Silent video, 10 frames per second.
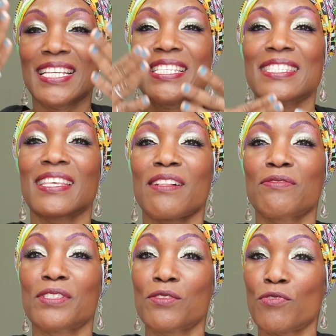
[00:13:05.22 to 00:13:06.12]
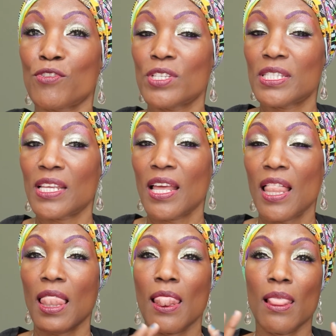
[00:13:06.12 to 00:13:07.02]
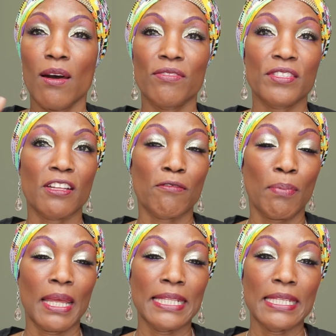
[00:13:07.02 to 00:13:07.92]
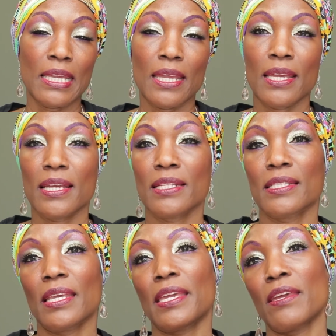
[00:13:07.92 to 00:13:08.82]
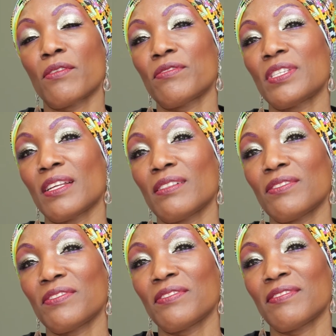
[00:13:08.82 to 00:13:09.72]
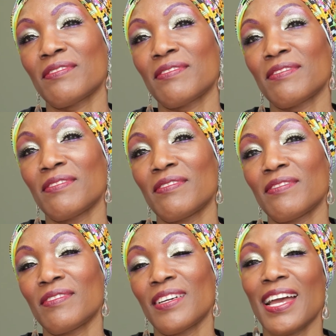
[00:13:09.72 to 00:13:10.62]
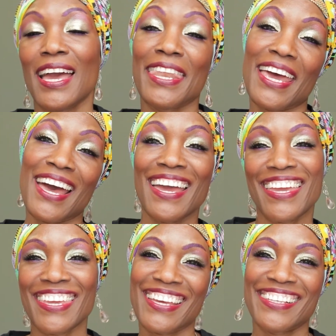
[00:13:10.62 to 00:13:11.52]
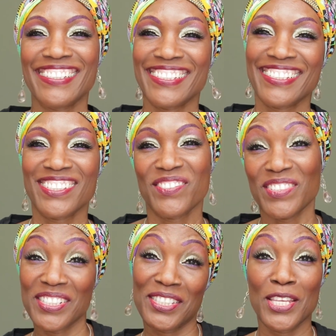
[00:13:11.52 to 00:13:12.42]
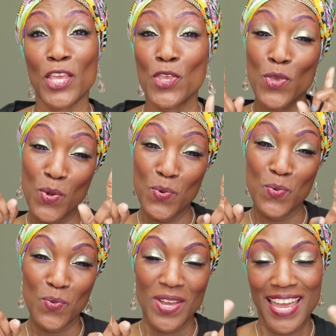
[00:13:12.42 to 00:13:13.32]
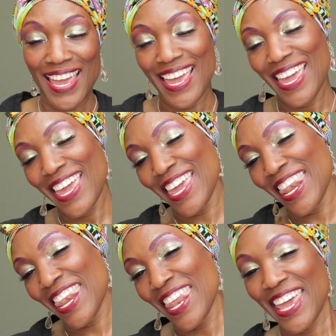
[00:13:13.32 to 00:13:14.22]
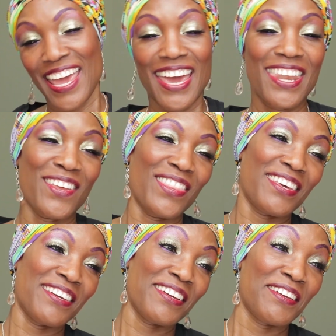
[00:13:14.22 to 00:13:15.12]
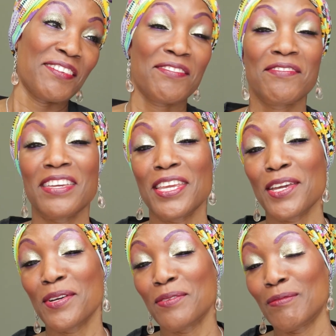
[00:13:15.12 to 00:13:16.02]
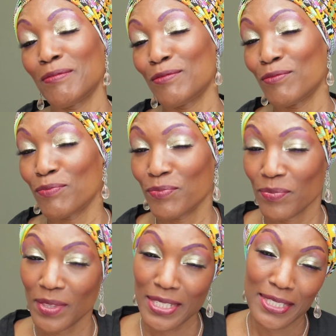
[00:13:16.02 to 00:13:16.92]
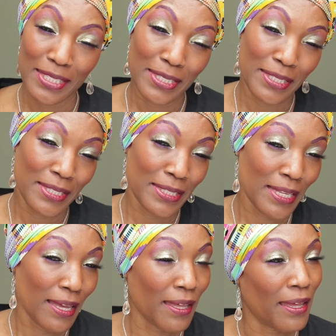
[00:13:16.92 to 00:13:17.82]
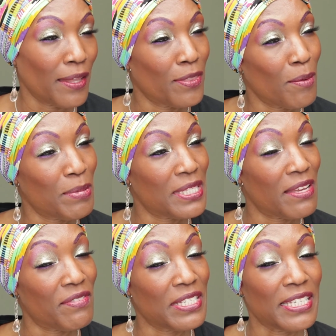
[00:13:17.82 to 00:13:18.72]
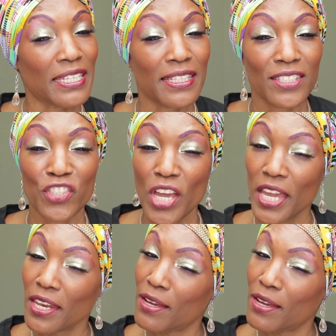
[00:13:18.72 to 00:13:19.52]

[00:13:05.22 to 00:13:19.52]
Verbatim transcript: self is first. Love self plenty, take care of self. And I will see you in another video. This is number seventeen. Check